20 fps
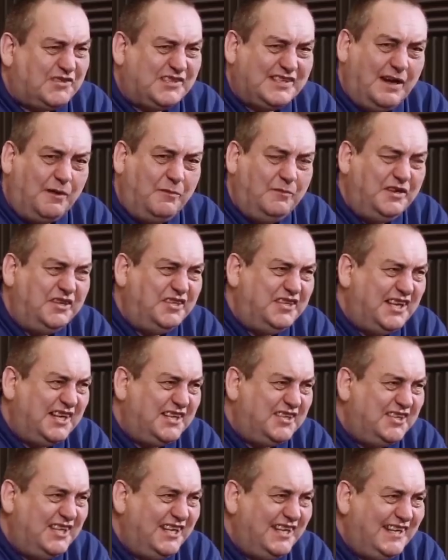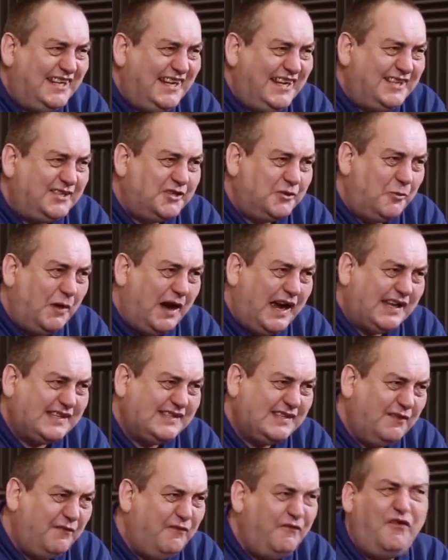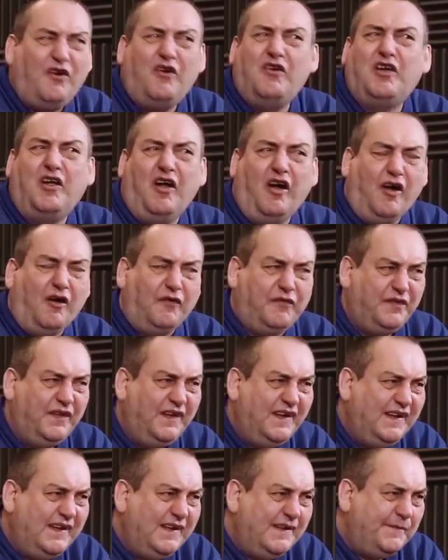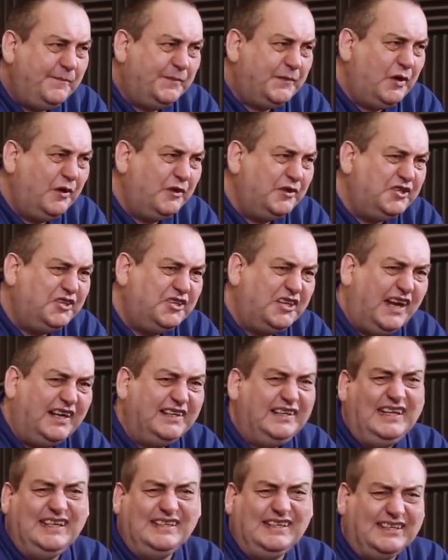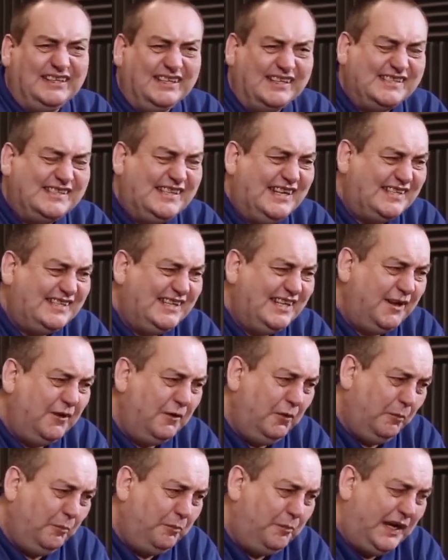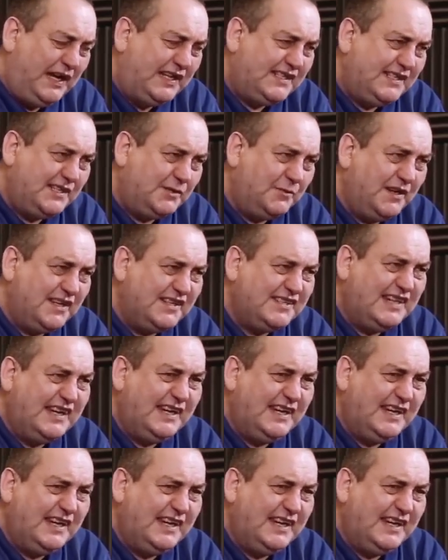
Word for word: ham sandwich, you cheeky twat. Fuck off. Go and shag these little titty girl bitches. When I